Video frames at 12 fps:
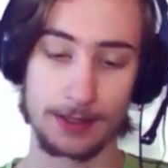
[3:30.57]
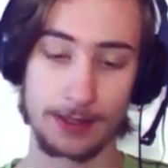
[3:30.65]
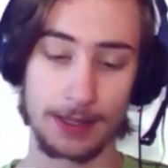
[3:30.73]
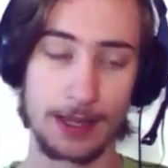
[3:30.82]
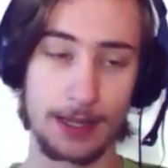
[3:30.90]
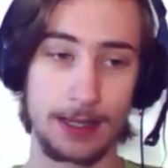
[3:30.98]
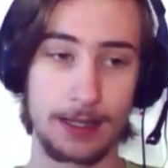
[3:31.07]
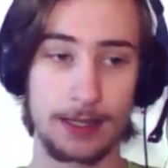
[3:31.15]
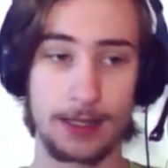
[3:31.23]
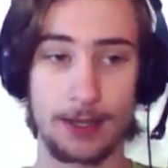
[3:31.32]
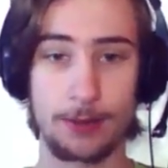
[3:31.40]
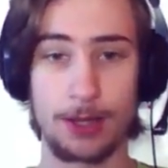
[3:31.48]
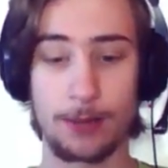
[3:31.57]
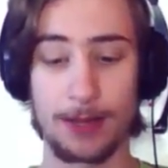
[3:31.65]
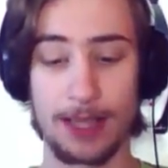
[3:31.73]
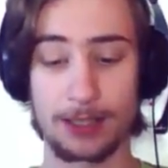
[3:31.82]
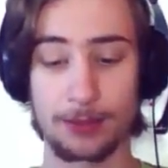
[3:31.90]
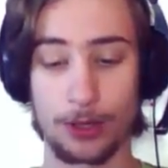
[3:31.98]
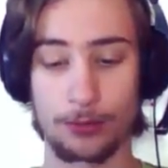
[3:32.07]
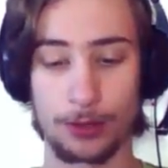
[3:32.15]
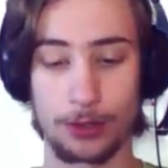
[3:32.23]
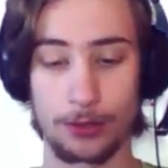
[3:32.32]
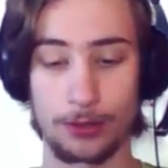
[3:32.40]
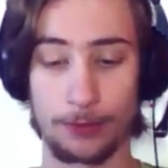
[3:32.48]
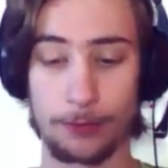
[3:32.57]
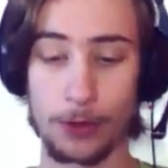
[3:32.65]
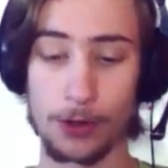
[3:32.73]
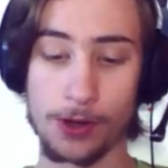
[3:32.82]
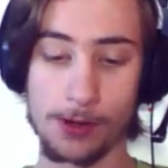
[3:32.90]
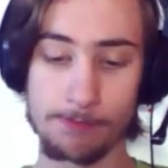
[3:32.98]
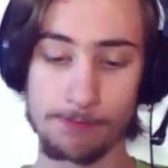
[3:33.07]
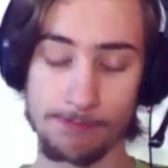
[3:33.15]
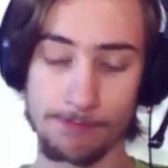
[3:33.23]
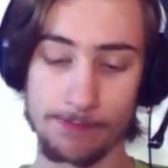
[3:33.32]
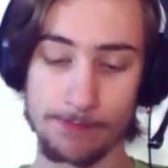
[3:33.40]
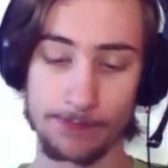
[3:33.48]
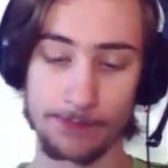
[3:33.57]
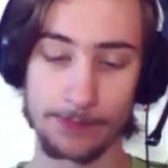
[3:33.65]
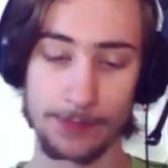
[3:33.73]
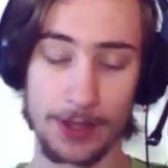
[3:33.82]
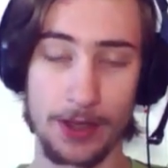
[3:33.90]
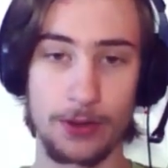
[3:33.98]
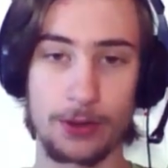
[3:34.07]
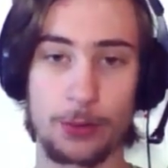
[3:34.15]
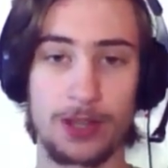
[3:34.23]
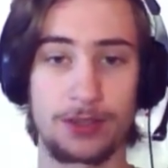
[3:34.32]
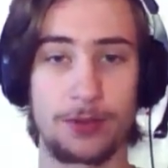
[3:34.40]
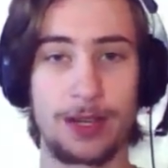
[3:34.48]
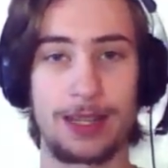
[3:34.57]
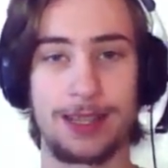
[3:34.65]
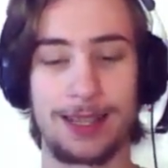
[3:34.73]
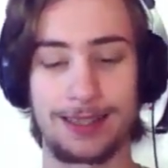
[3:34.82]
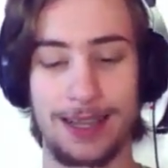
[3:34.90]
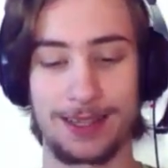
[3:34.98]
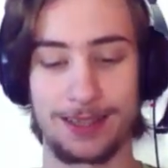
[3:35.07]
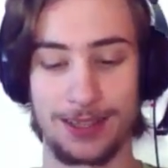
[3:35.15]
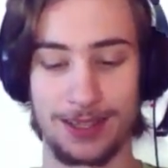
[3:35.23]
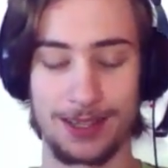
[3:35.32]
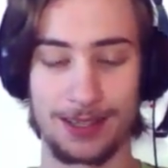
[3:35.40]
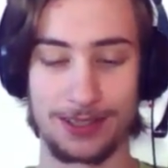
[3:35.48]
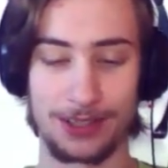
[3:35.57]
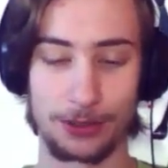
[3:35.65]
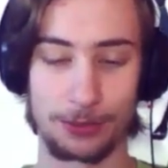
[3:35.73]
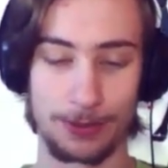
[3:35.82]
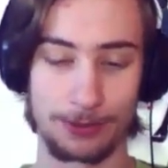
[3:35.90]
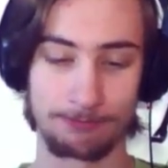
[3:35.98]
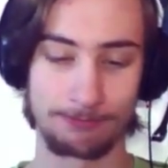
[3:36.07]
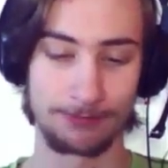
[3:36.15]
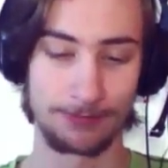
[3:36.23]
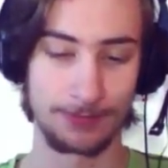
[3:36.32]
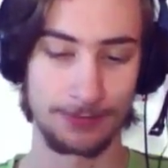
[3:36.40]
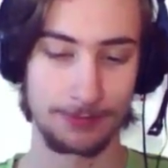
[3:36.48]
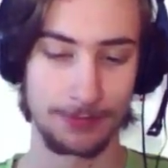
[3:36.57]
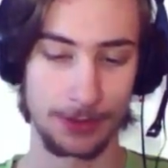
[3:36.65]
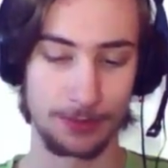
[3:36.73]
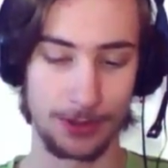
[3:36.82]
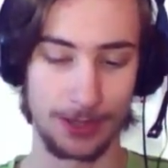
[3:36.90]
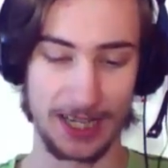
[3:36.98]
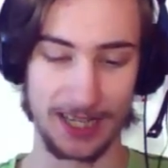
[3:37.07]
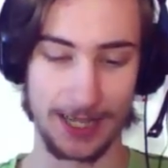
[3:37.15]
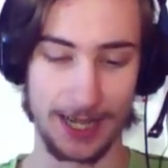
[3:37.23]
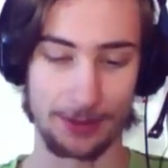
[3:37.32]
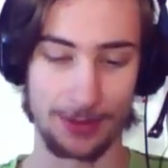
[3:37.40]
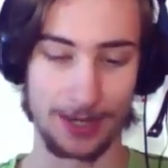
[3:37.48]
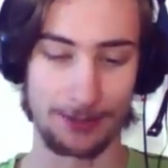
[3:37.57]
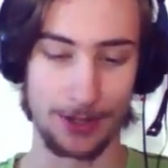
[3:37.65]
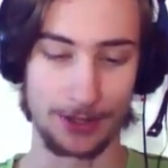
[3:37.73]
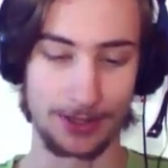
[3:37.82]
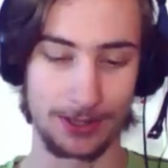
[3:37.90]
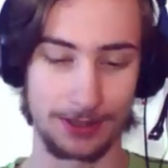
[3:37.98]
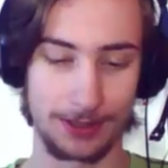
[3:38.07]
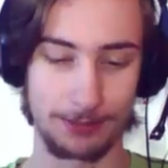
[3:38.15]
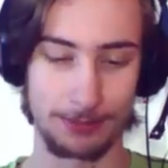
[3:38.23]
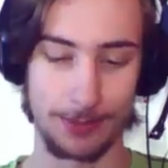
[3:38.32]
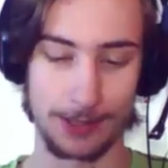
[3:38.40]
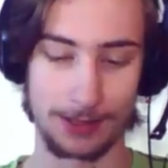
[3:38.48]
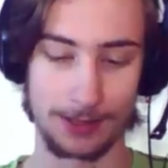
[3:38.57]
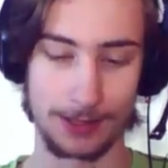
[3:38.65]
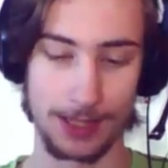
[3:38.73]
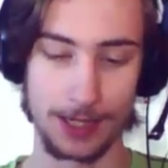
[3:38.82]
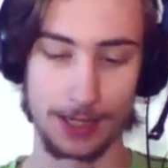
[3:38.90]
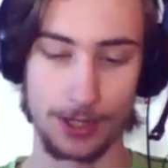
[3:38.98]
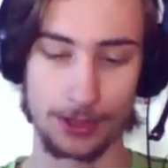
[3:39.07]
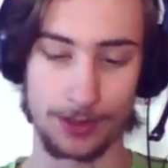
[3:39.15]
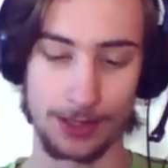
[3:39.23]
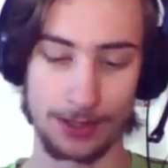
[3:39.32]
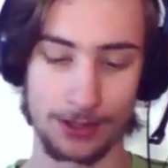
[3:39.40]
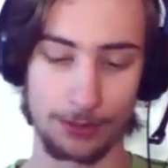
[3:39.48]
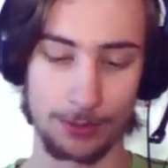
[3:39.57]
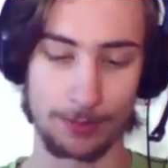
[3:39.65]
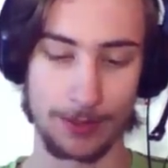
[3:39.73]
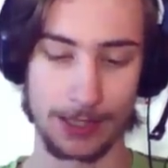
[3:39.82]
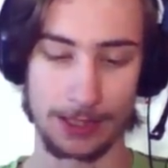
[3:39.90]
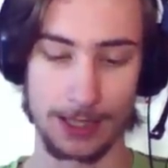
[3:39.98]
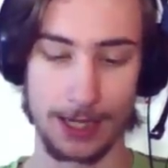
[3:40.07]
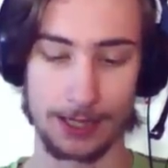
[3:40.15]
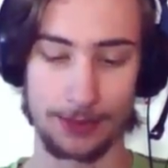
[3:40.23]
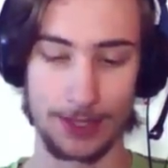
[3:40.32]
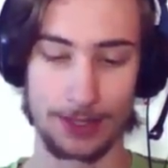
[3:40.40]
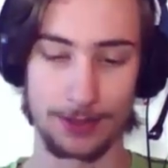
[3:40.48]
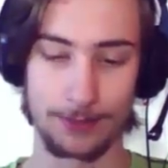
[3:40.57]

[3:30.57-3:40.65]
And then we got Blaster Mode reduced to 4, though it was already like that in his super. Or more like Haywire Mode, since it's kind of not really a super, but kind of is.